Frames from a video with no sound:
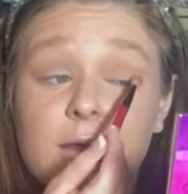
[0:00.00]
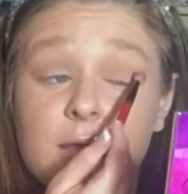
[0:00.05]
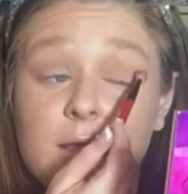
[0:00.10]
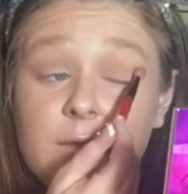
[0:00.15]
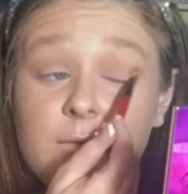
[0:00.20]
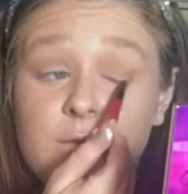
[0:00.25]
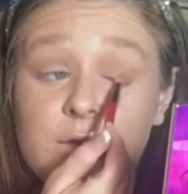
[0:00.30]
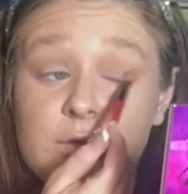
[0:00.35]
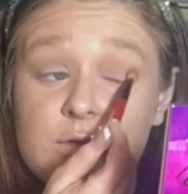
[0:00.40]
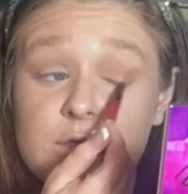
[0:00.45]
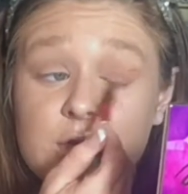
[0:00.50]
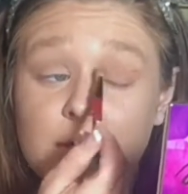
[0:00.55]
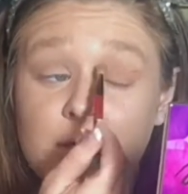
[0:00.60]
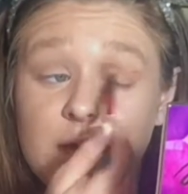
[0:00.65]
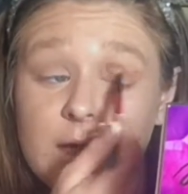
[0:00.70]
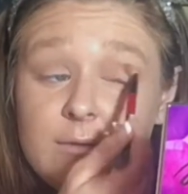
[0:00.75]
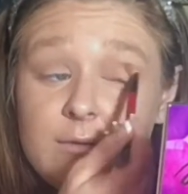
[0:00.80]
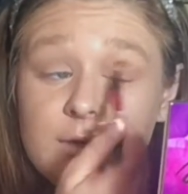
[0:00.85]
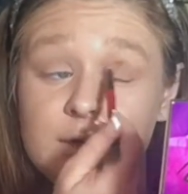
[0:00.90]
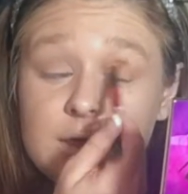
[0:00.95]
If you don't
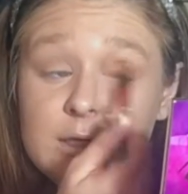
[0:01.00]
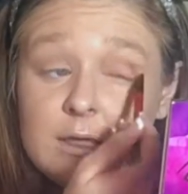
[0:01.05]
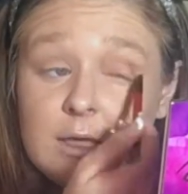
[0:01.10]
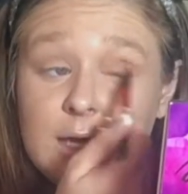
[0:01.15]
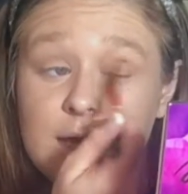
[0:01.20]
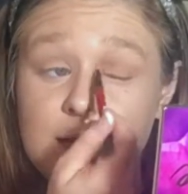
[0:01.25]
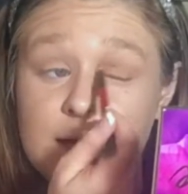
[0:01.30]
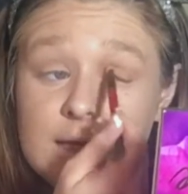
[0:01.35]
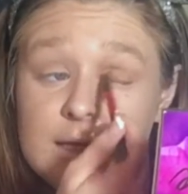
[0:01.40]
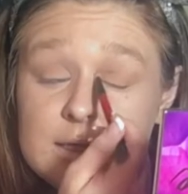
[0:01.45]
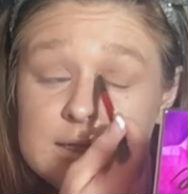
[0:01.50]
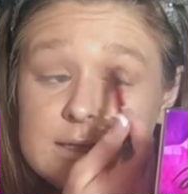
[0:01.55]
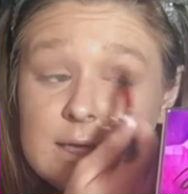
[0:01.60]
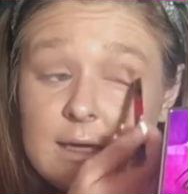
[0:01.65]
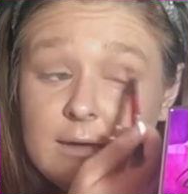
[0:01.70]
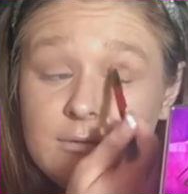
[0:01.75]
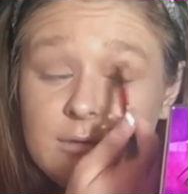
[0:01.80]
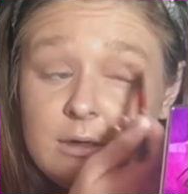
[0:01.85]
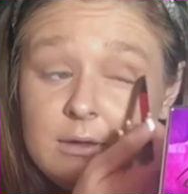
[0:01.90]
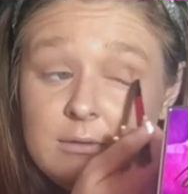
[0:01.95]
have hooded eyes,
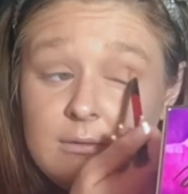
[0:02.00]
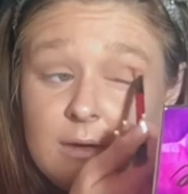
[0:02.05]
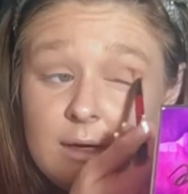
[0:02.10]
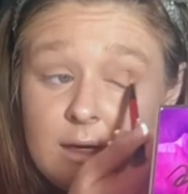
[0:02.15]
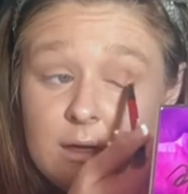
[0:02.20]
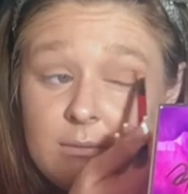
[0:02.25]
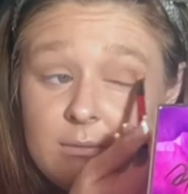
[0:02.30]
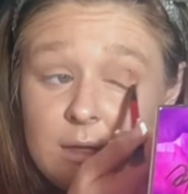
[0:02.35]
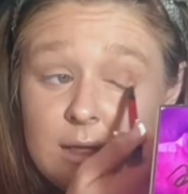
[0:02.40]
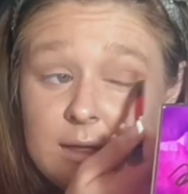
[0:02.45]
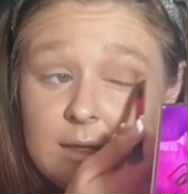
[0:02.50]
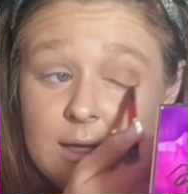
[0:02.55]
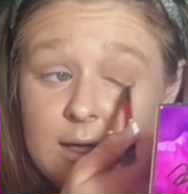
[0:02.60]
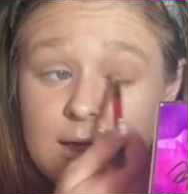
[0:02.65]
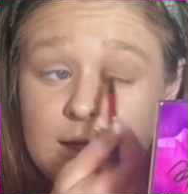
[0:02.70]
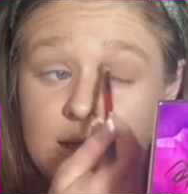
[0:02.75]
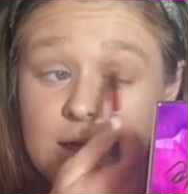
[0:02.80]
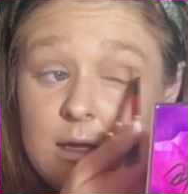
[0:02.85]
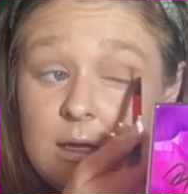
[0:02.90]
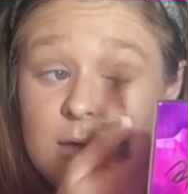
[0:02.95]
I wouldn't recommend
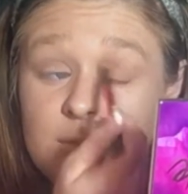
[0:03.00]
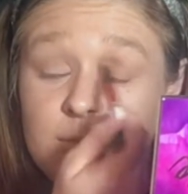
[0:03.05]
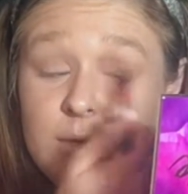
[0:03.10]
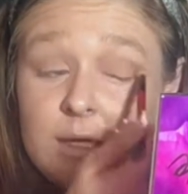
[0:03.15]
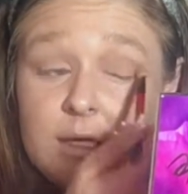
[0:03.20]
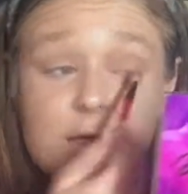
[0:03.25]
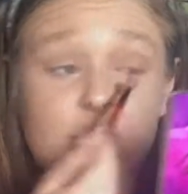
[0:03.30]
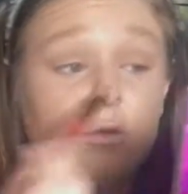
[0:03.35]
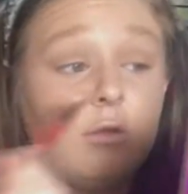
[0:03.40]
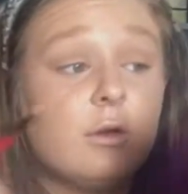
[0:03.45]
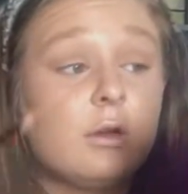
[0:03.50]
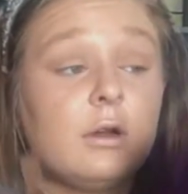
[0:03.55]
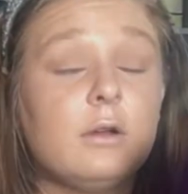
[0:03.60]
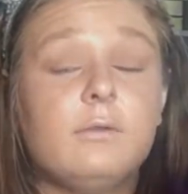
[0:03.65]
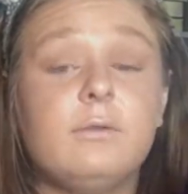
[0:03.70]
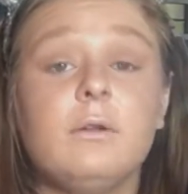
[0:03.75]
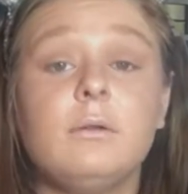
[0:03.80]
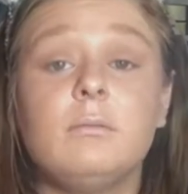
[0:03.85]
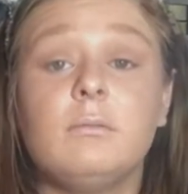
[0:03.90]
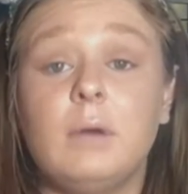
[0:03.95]
that. But in order
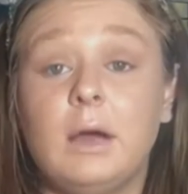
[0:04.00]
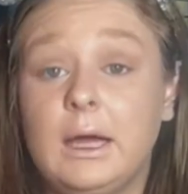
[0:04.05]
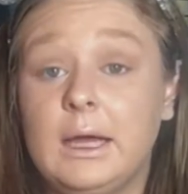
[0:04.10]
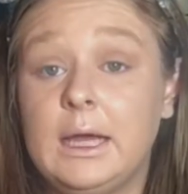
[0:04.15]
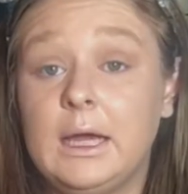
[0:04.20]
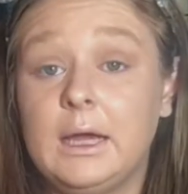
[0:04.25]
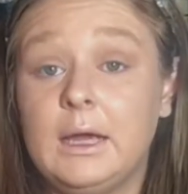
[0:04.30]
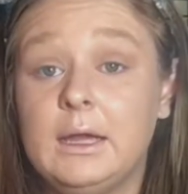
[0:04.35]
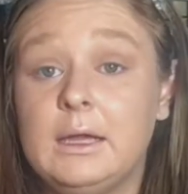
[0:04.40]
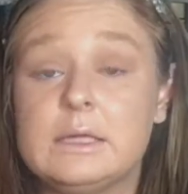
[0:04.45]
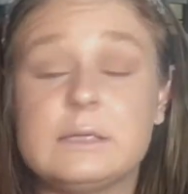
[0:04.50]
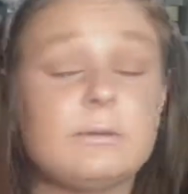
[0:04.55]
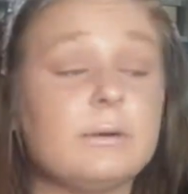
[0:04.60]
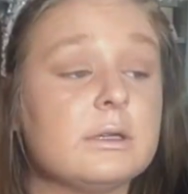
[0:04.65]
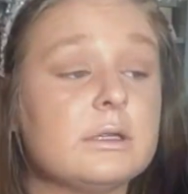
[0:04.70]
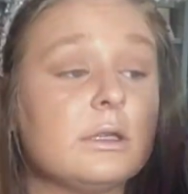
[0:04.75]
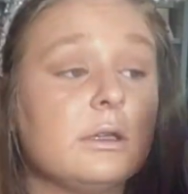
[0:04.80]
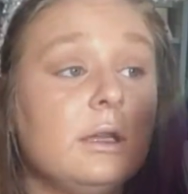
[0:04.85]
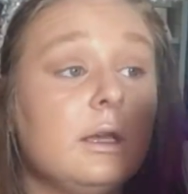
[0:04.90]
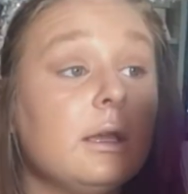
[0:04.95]
for my eyes for
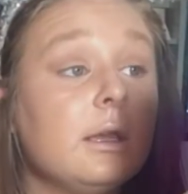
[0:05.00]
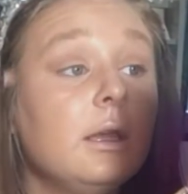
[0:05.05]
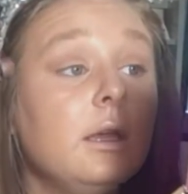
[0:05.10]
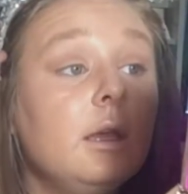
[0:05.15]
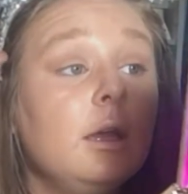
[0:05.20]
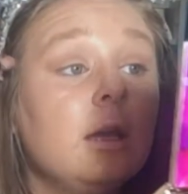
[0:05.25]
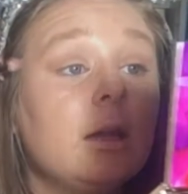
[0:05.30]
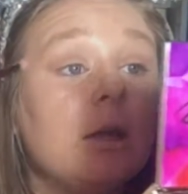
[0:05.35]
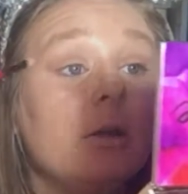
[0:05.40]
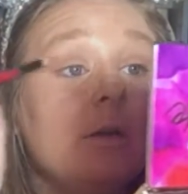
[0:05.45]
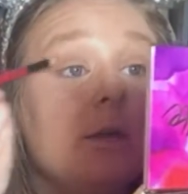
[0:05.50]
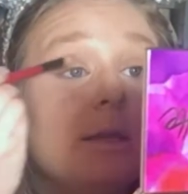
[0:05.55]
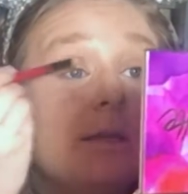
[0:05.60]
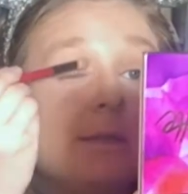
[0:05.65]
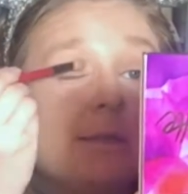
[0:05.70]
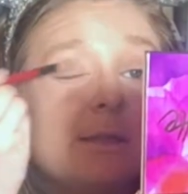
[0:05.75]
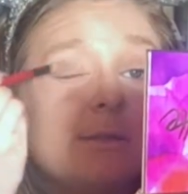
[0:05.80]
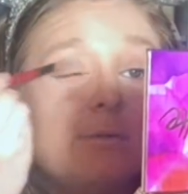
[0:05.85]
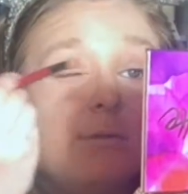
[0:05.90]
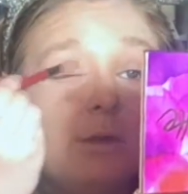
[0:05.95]
it to look
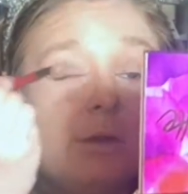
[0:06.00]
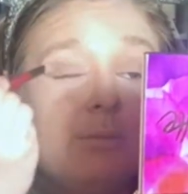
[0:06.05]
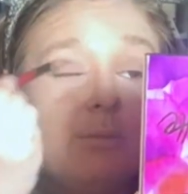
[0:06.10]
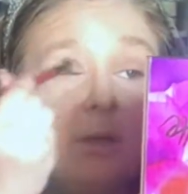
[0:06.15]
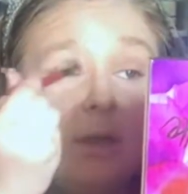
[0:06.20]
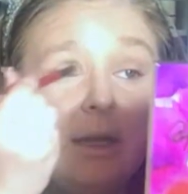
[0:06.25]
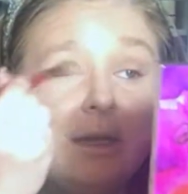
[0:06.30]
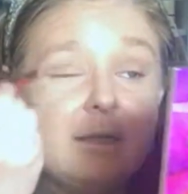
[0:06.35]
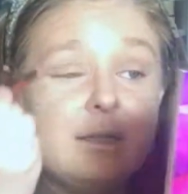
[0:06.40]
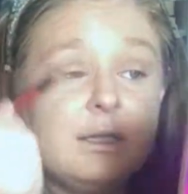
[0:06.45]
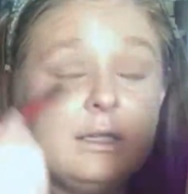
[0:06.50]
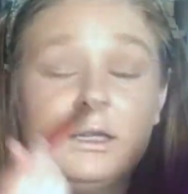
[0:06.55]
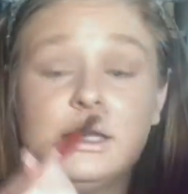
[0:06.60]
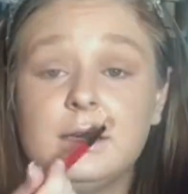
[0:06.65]
cohesively blended